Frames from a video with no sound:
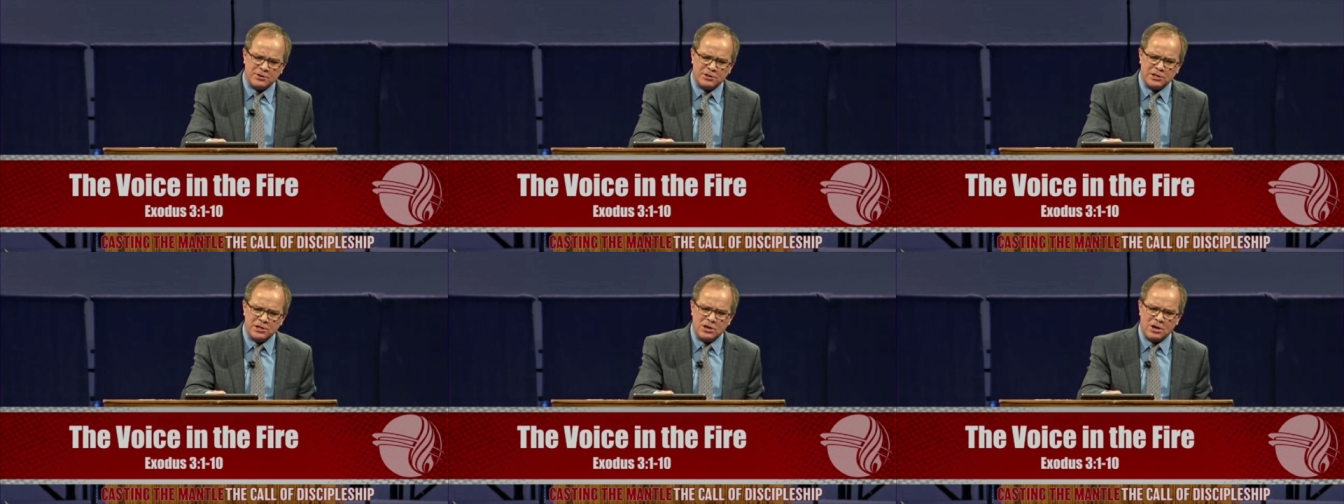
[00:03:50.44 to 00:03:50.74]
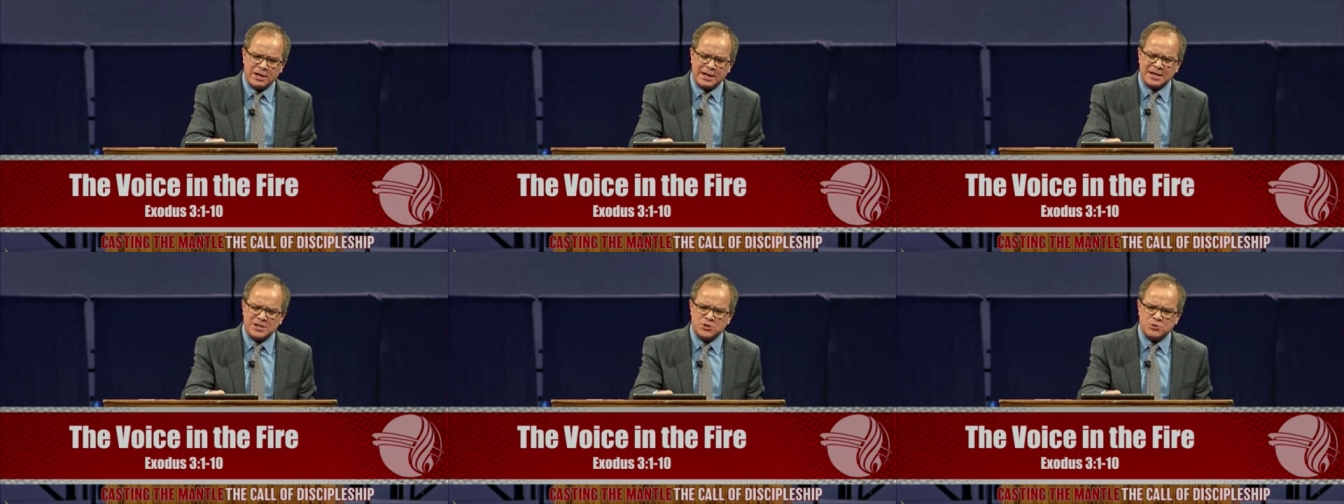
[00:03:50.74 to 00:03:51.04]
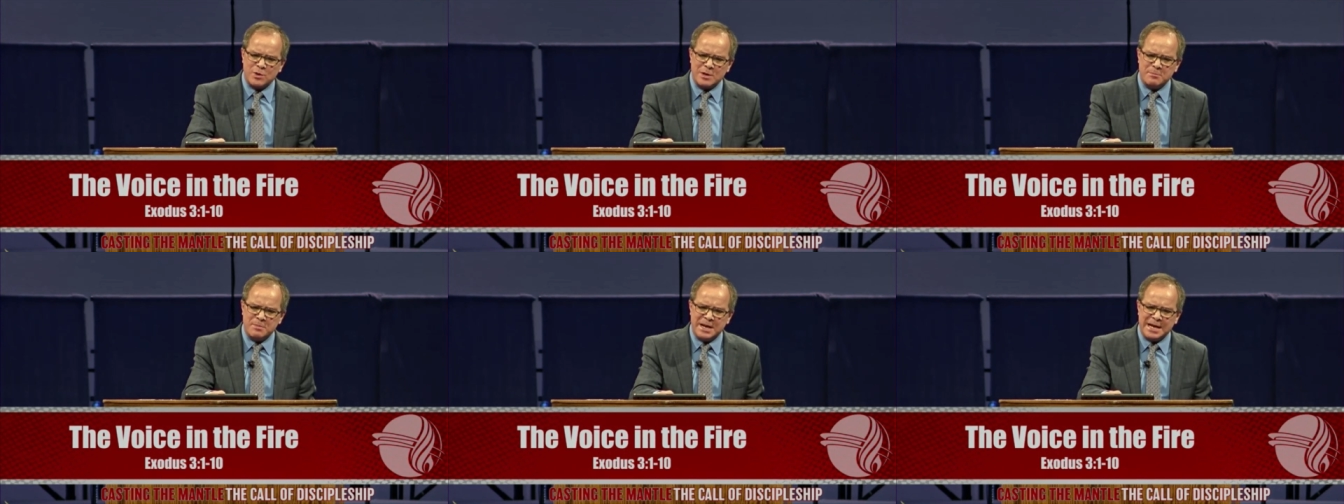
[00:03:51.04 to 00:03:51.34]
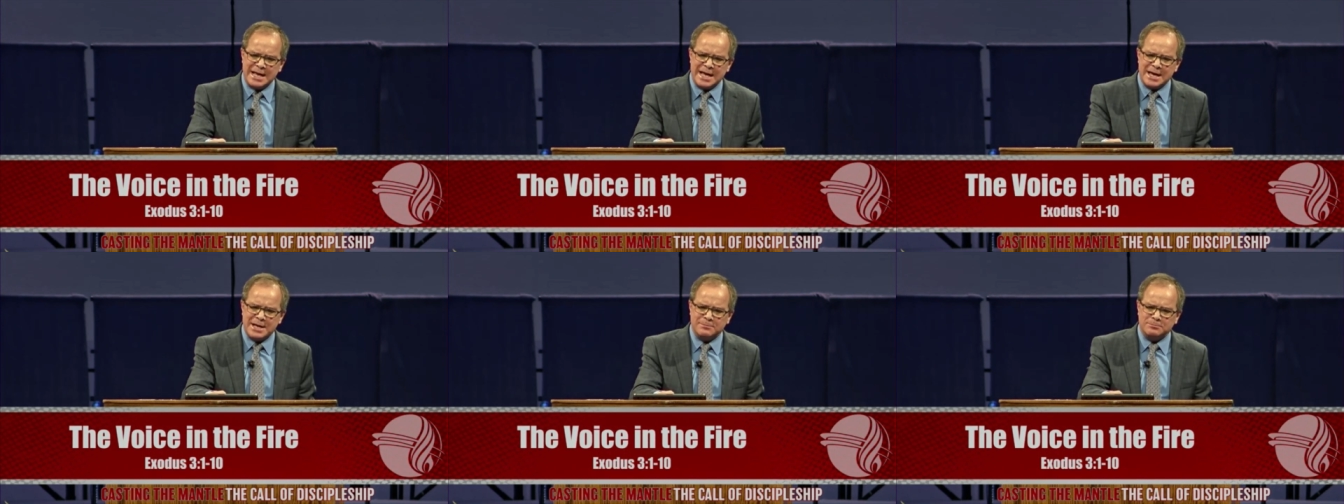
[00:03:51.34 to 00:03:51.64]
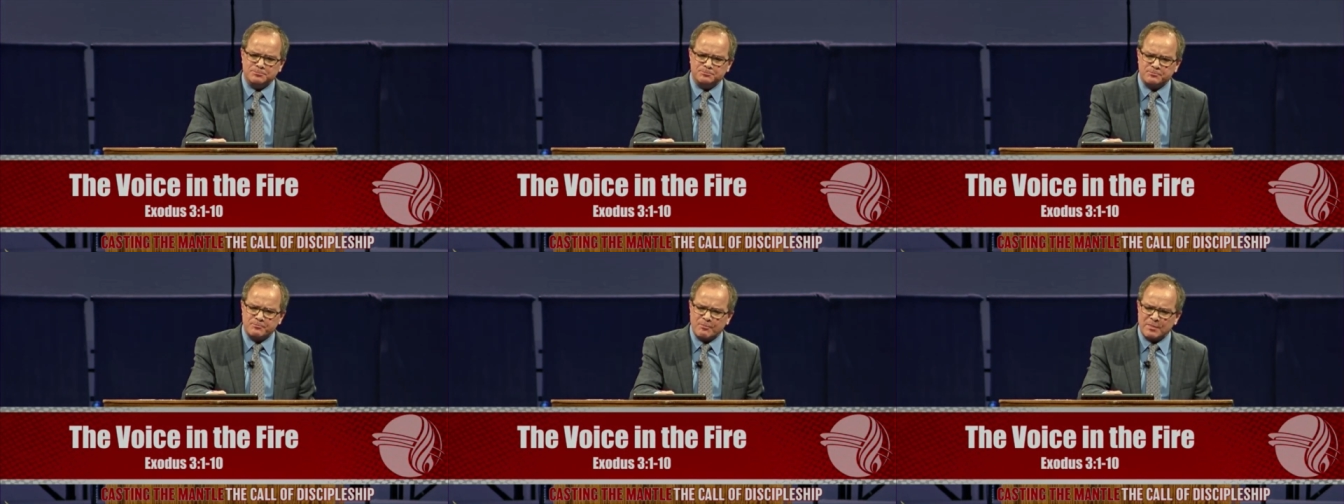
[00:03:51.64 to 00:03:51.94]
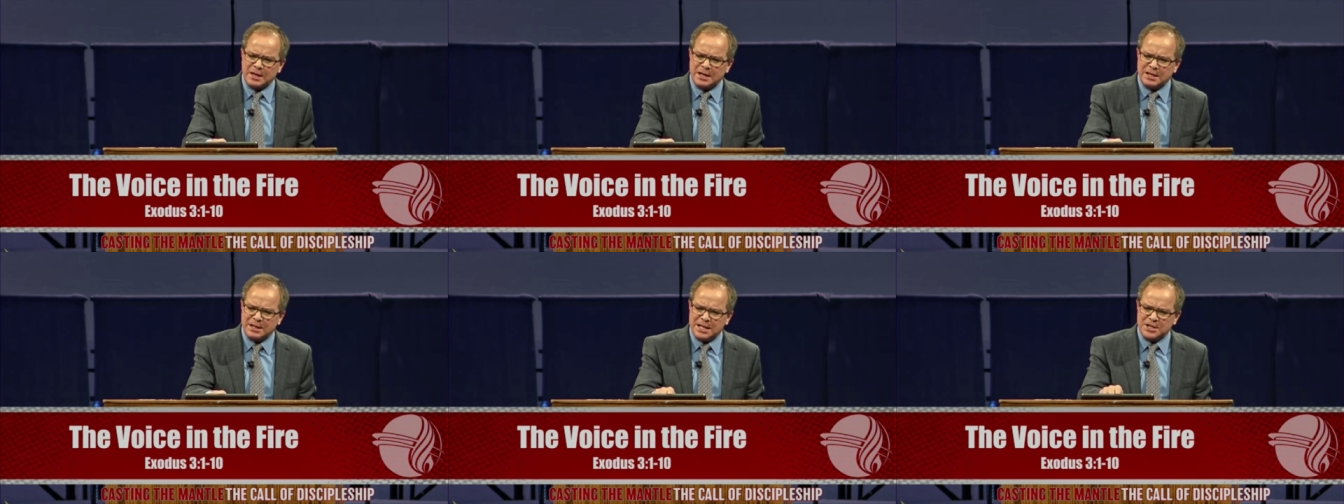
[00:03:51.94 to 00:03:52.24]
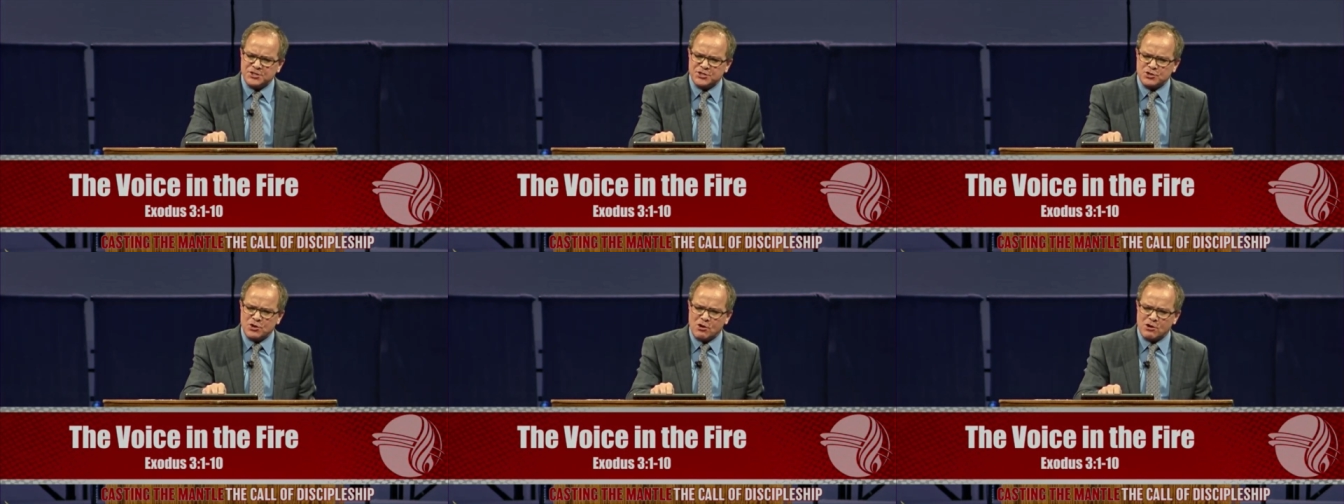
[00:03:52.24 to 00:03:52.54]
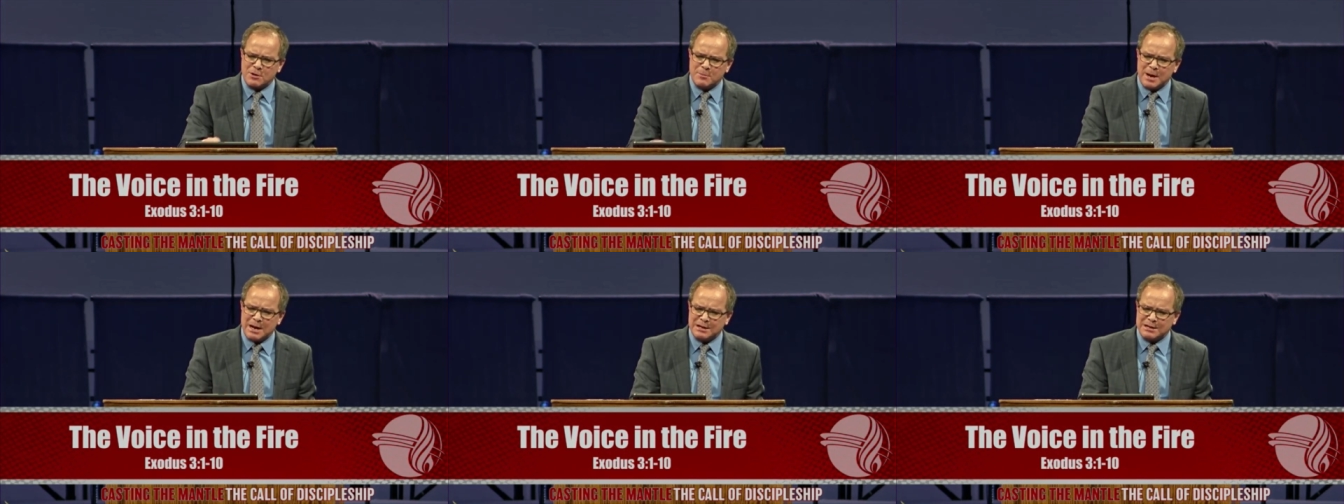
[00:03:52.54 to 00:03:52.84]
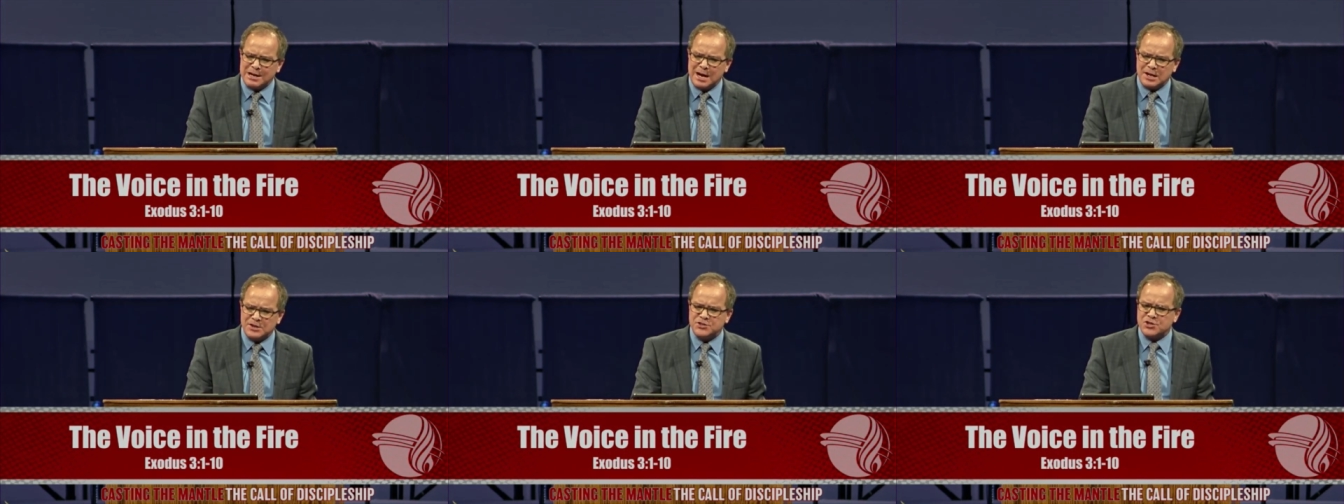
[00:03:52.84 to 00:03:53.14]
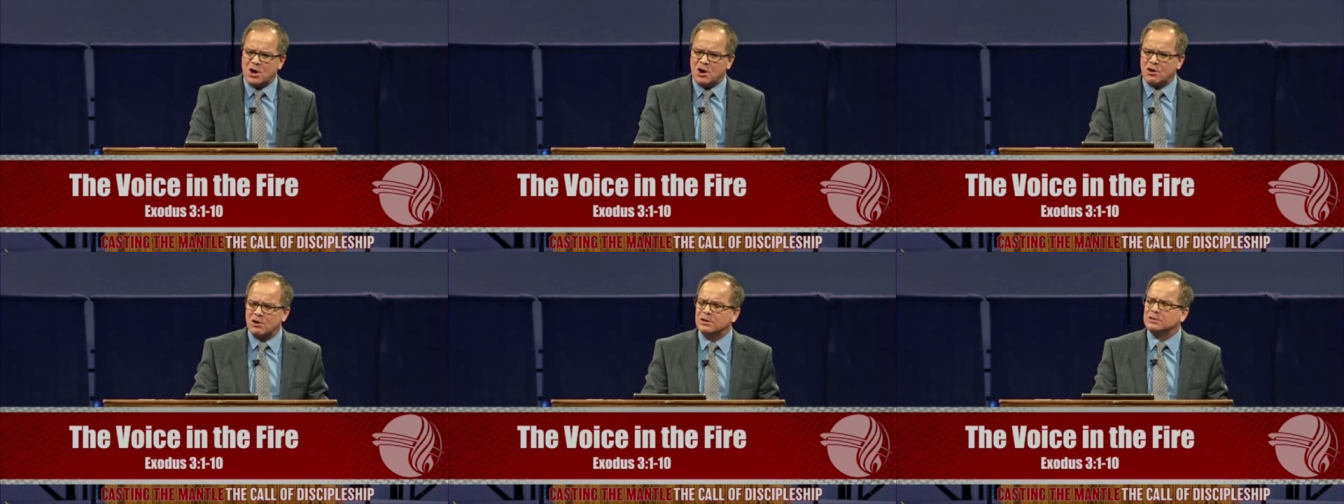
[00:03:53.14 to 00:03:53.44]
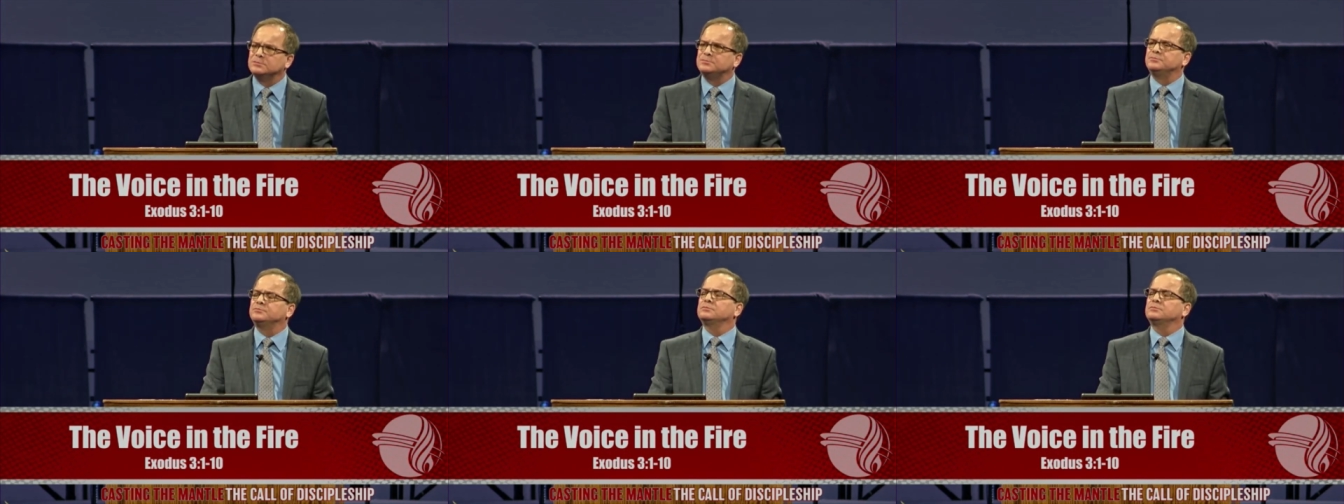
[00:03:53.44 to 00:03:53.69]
to look as we begin let's talk about God's heart.